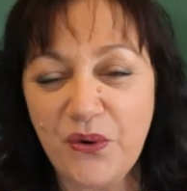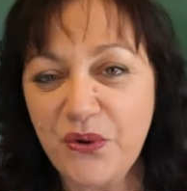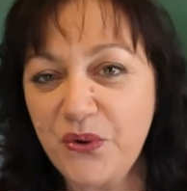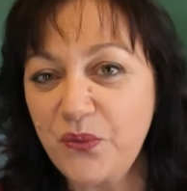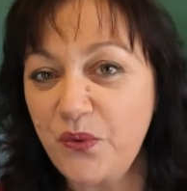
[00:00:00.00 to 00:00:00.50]
or
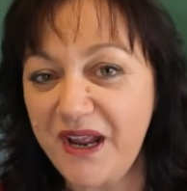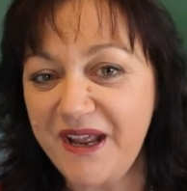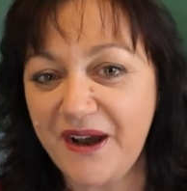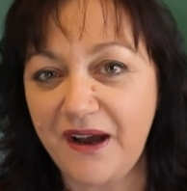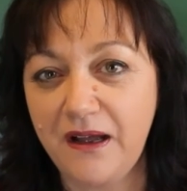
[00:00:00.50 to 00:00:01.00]
who
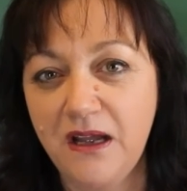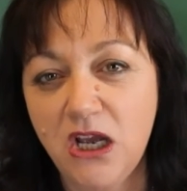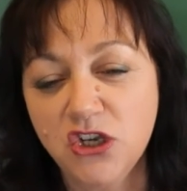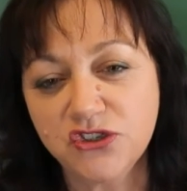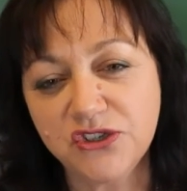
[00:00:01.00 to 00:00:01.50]
we are.
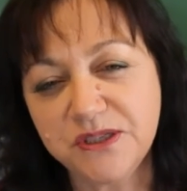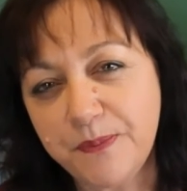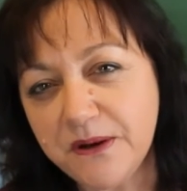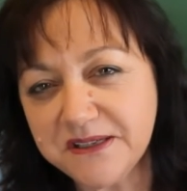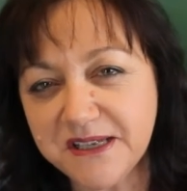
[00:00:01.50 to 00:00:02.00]
So
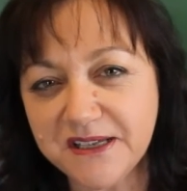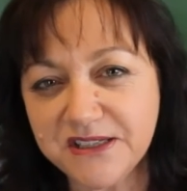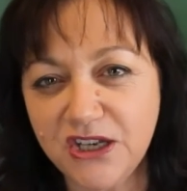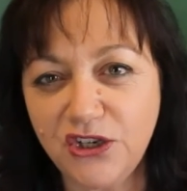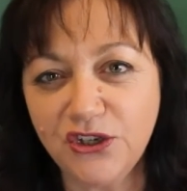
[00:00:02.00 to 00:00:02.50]
Spirit's
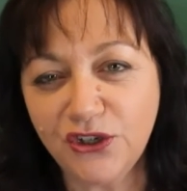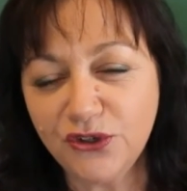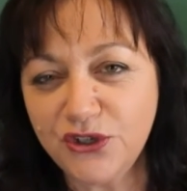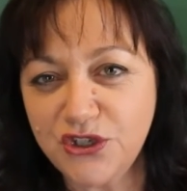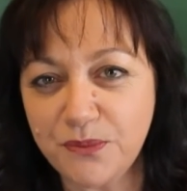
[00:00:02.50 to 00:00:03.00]
asking you to
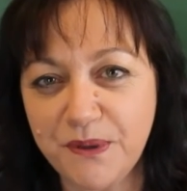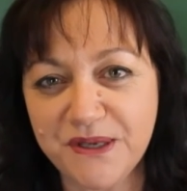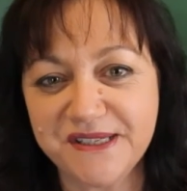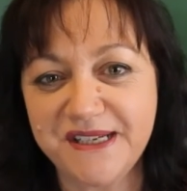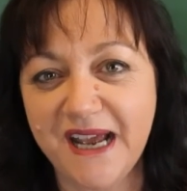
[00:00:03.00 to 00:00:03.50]
look at your
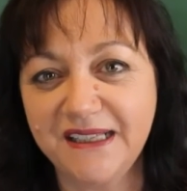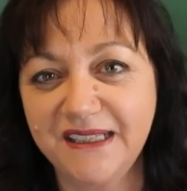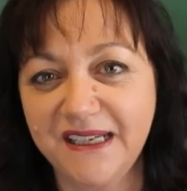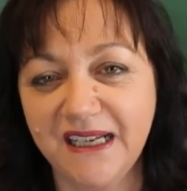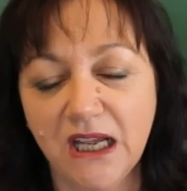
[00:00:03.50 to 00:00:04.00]

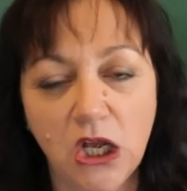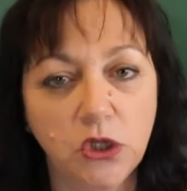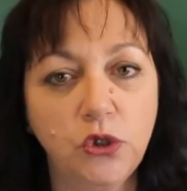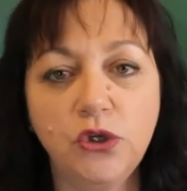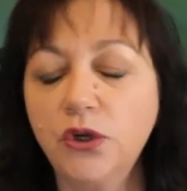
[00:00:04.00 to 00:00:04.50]
personality.
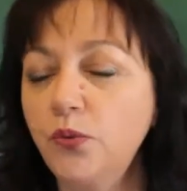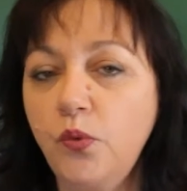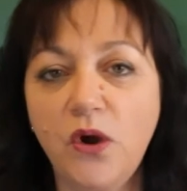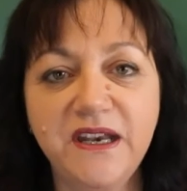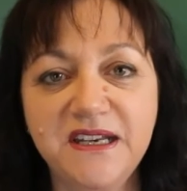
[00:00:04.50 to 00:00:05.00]
Look at
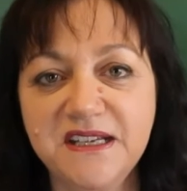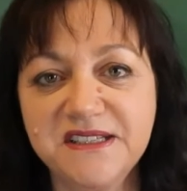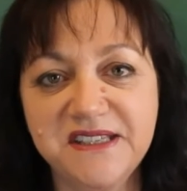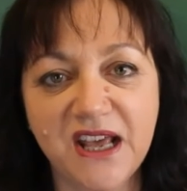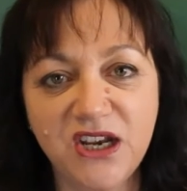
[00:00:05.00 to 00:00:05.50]
what it
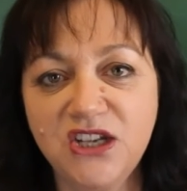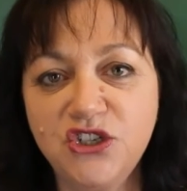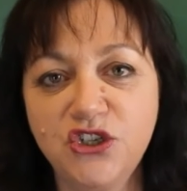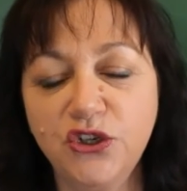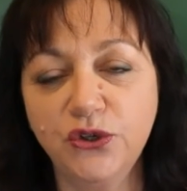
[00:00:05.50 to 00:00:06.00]
is that
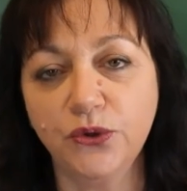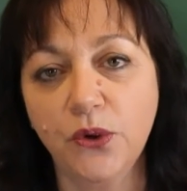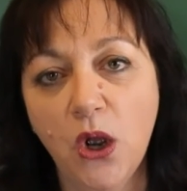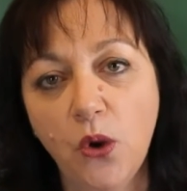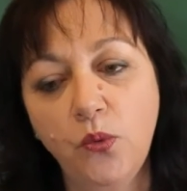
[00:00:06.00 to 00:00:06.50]
is
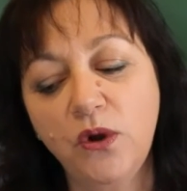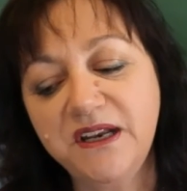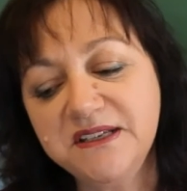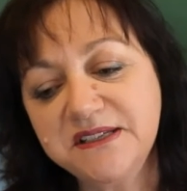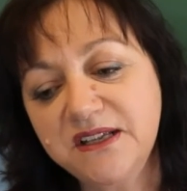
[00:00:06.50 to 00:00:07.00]
you. What
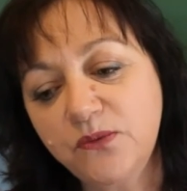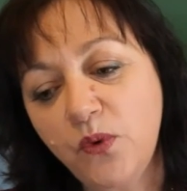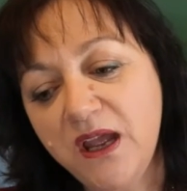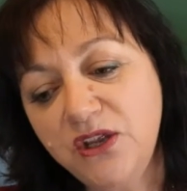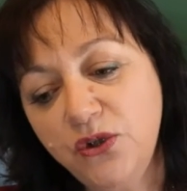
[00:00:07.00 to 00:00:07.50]
is it
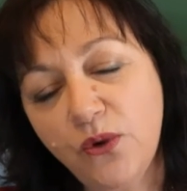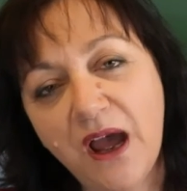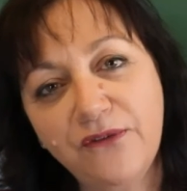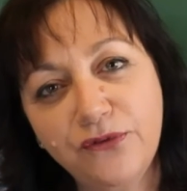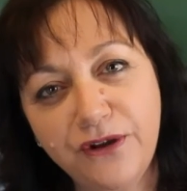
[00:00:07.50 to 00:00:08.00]
where you
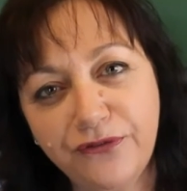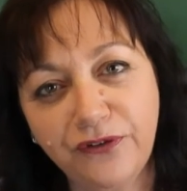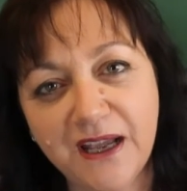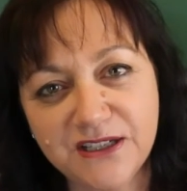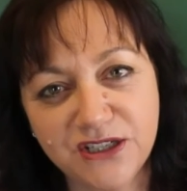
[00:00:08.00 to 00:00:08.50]
have
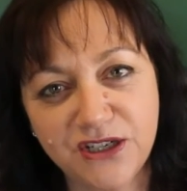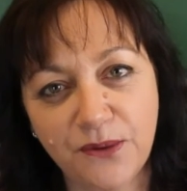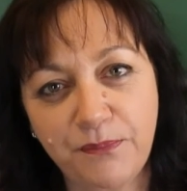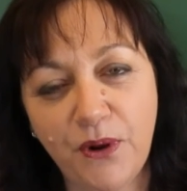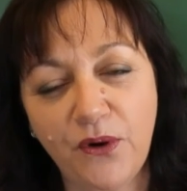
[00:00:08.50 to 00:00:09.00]
reflected
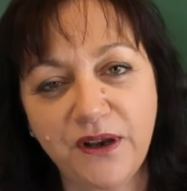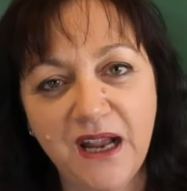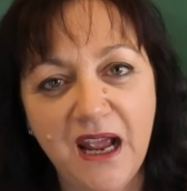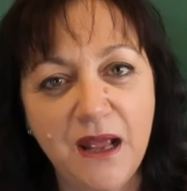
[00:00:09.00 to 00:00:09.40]
upon